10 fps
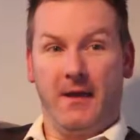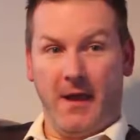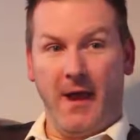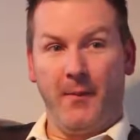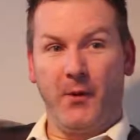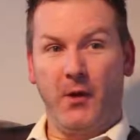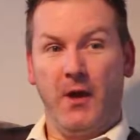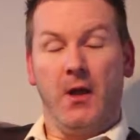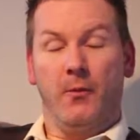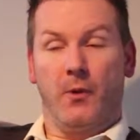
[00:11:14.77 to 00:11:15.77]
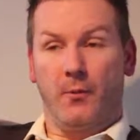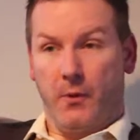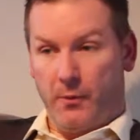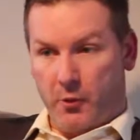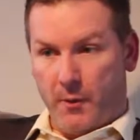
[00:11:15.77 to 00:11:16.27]
Yeah, we're going
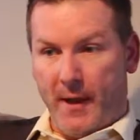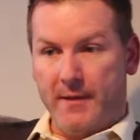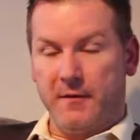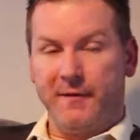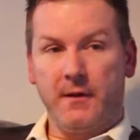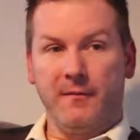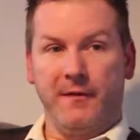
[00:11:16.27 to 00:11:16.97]
to be hitting the film